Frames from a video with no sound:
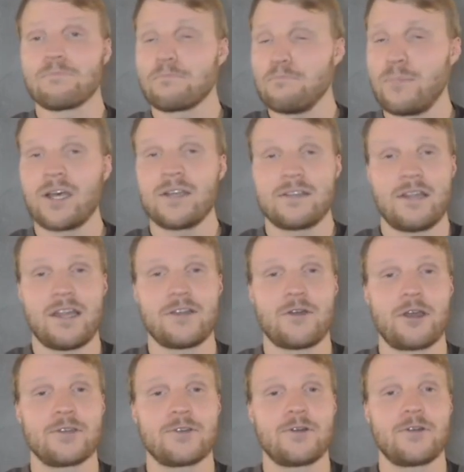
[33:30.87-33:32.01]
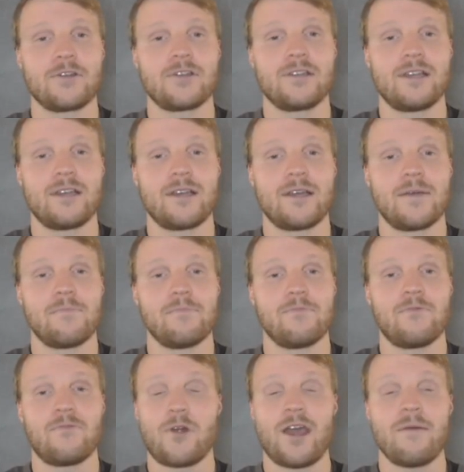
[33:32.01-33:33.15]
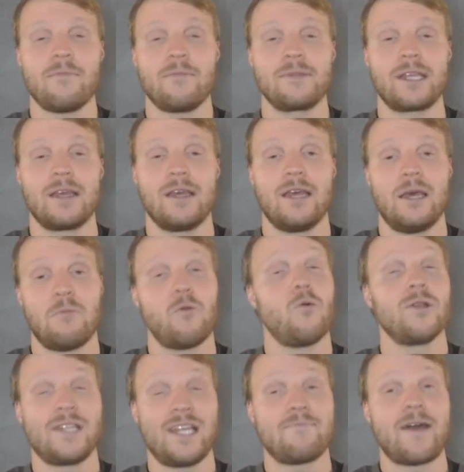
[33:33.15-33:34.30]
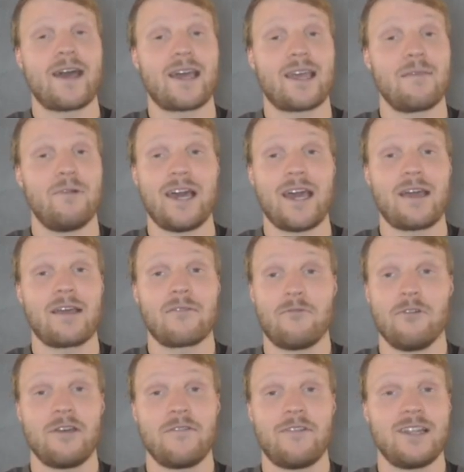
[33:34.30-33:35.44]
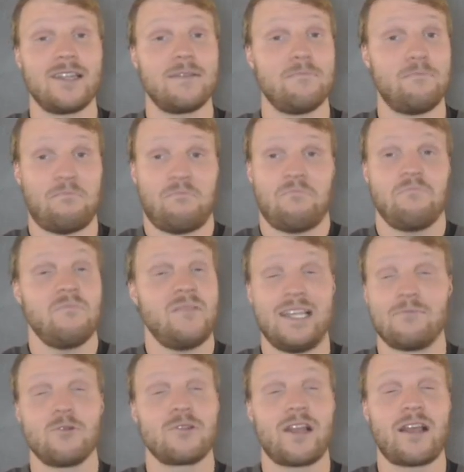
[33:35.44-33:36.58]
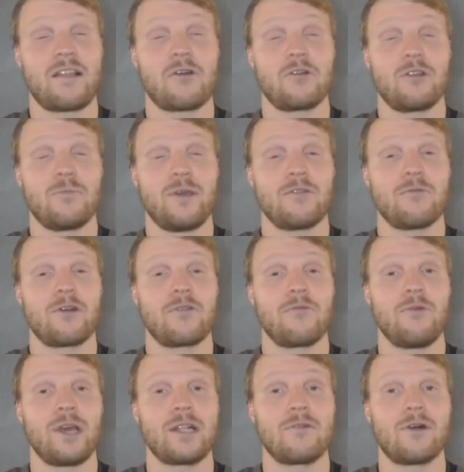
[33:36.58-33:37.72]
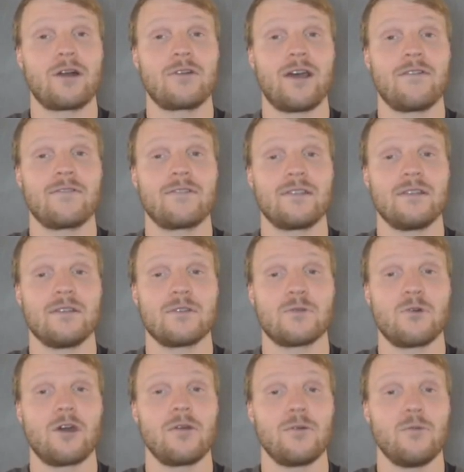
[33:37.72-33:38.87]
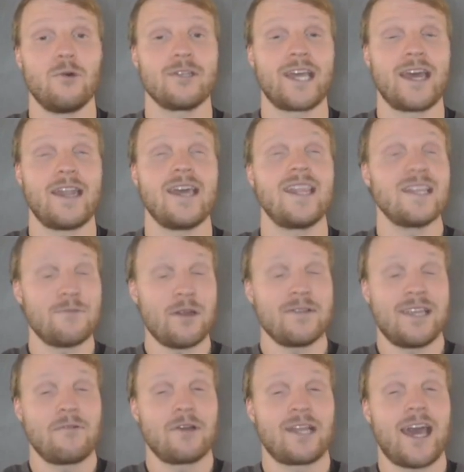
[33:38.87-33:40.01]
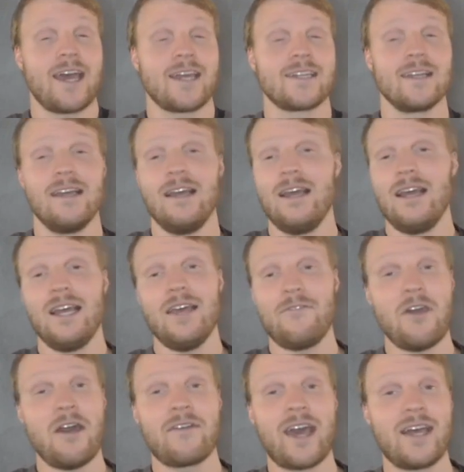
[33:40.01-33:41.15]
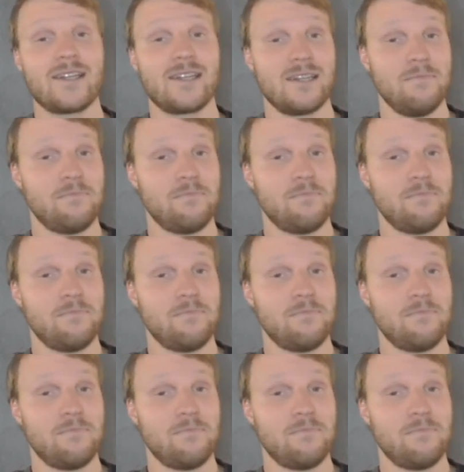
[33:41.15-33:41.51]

because of the injury concerns for him. But once he's back playing fully fit, he's most likely going to be in the weekly wildcard draft squad once again. And that's what I'm saying with Cash. If you have Cash,